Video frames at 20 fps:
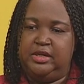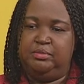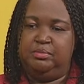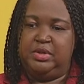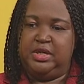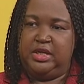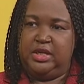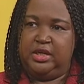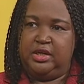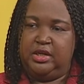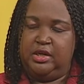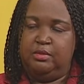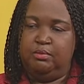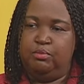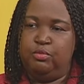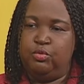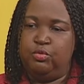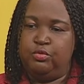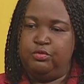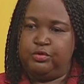immediately
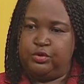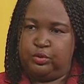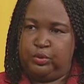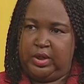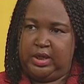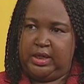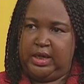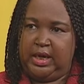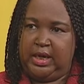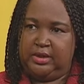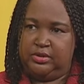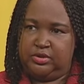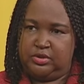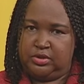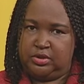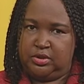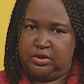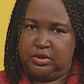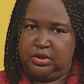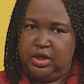move to an
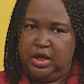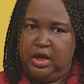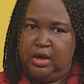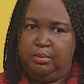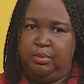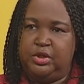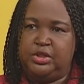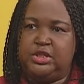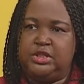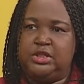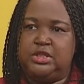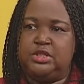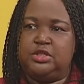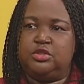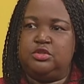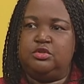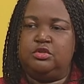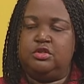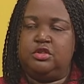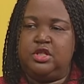answer, but it is
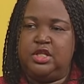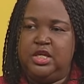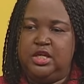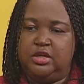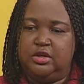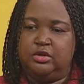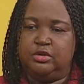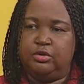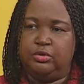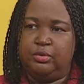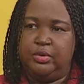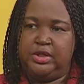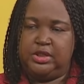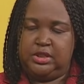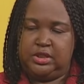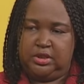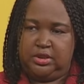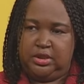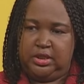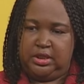to think
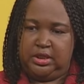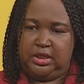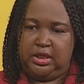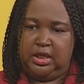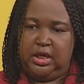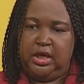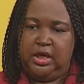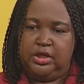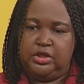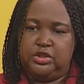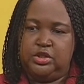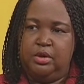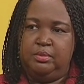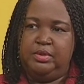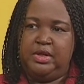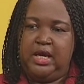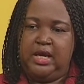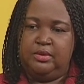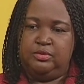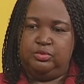critically.
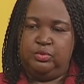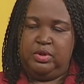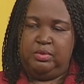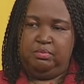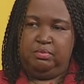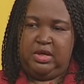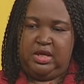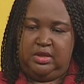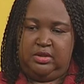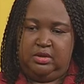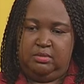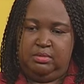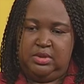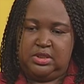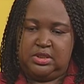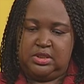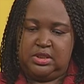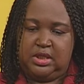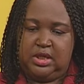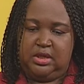Sometimes we make the
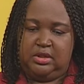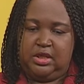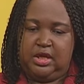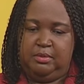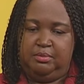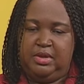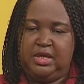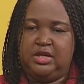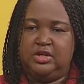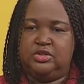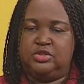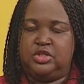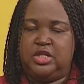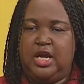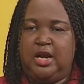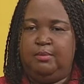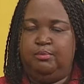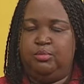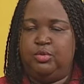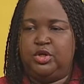mistake that because they
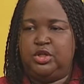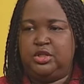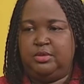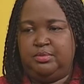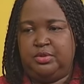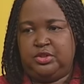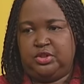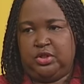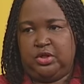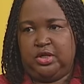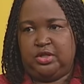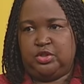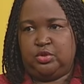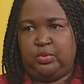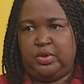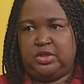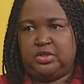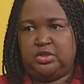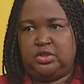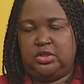are multiple choice
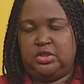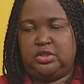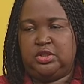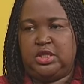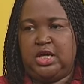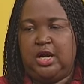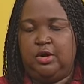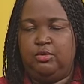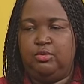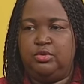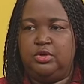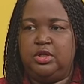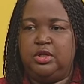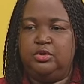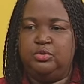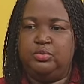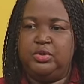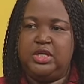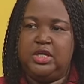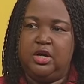questions, they are
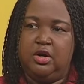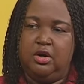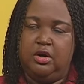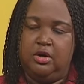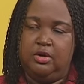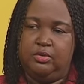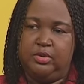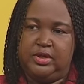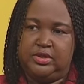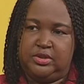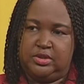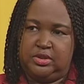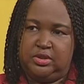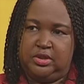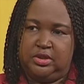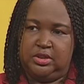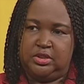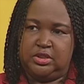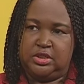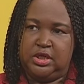only recall
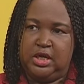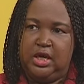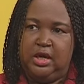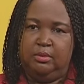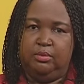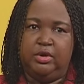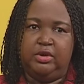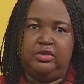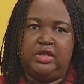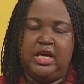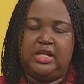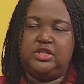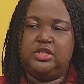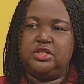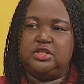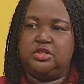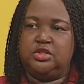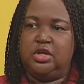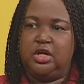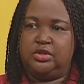questions, but that
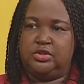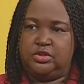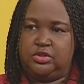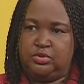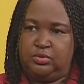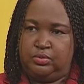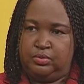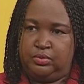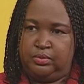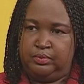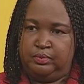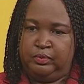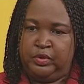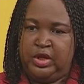is not so.